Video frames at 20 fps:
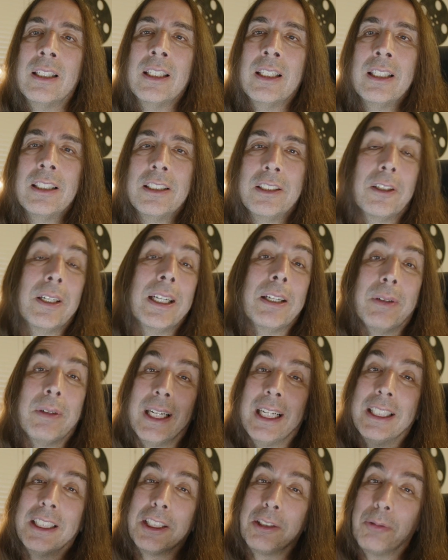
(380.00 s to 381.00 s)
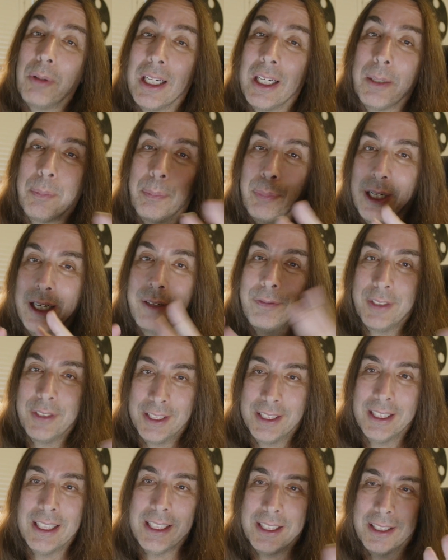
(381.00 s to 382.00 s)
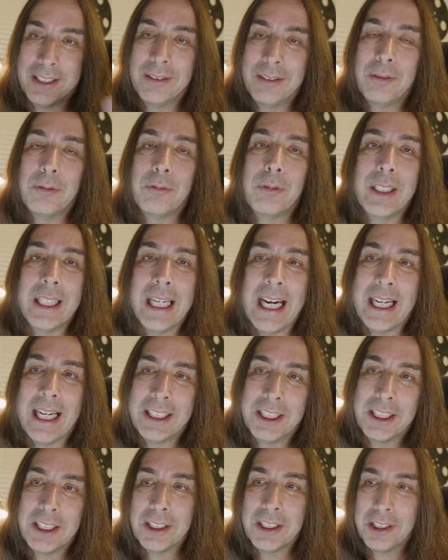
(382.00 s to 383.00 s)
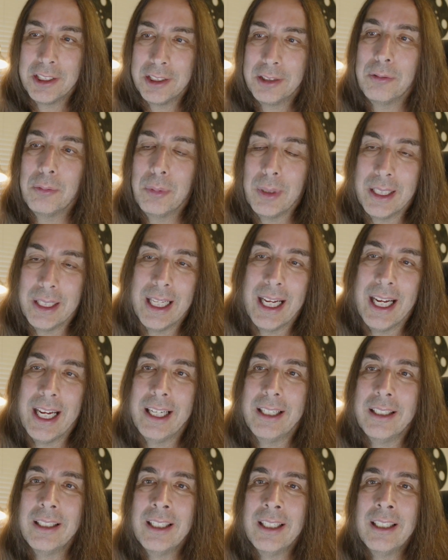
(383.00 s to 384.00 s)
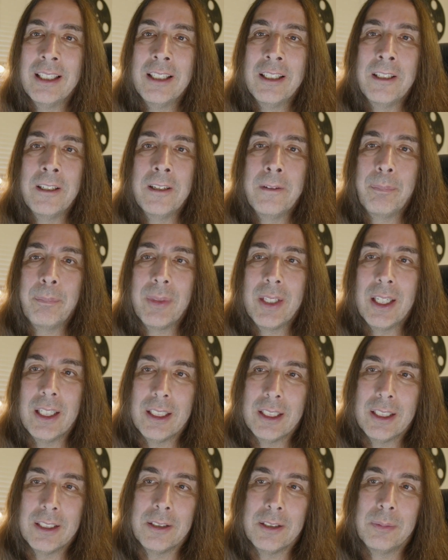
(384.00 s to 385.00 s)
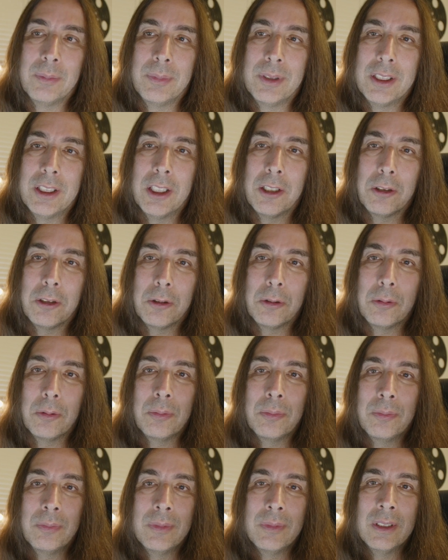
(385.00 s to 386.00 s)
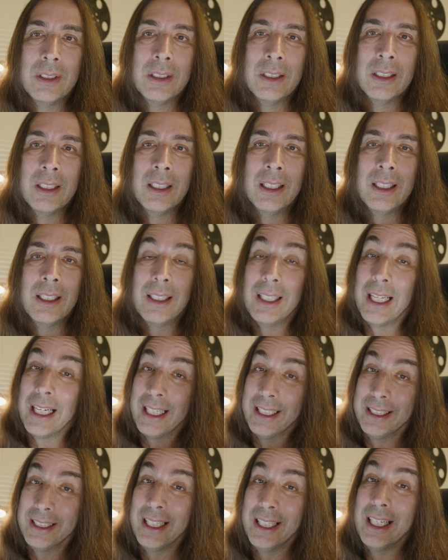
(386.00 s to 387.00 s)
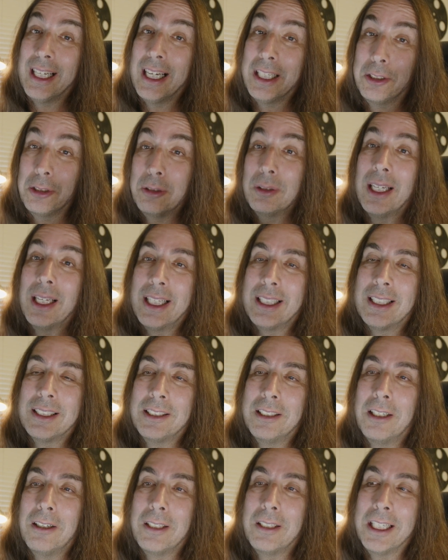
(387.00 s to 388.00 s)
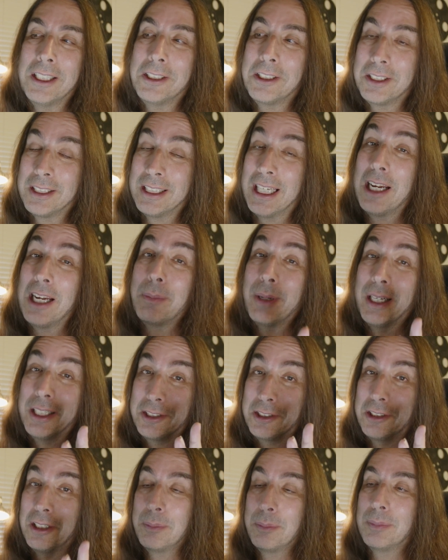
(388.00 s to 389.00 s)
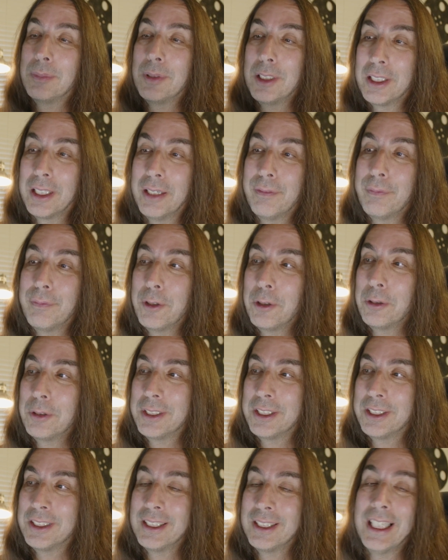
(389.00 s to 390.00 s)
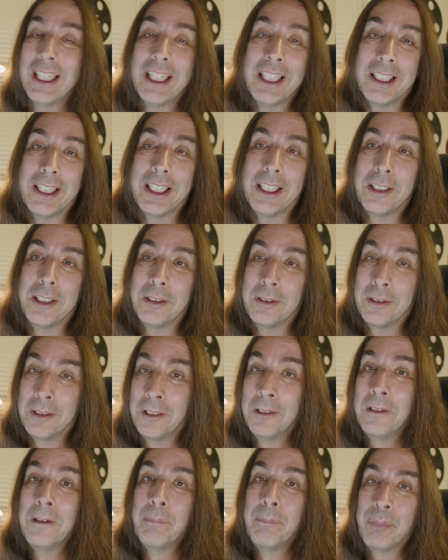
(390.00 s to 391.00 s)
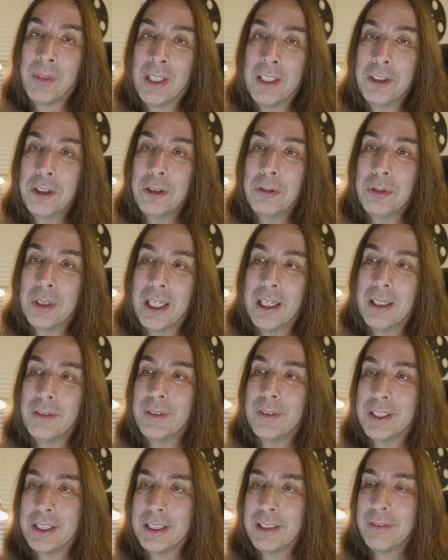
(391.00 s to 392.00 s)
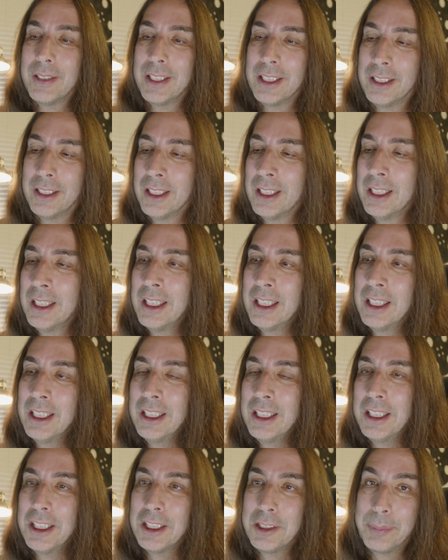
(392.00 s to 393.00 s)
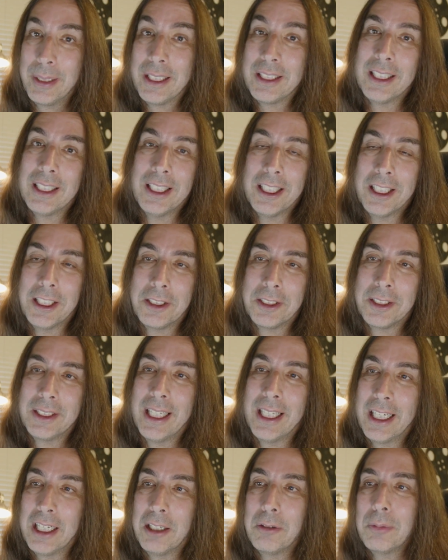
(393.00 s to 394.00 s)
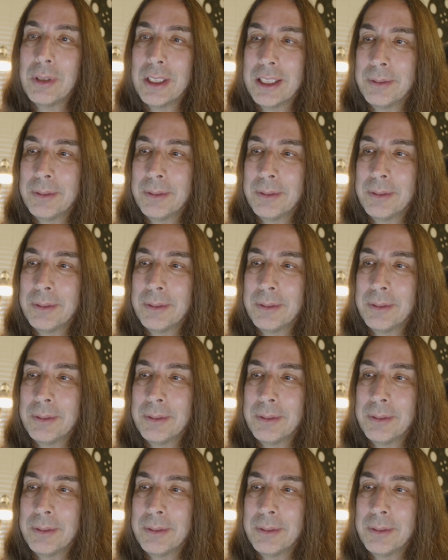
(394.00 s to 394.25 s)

So anyway, I just wanted to preface these reactions with that. So, like I said, I do like the song Enter Sandman, so I'm looking forward to seeing their 2 covers of it, especially their second one.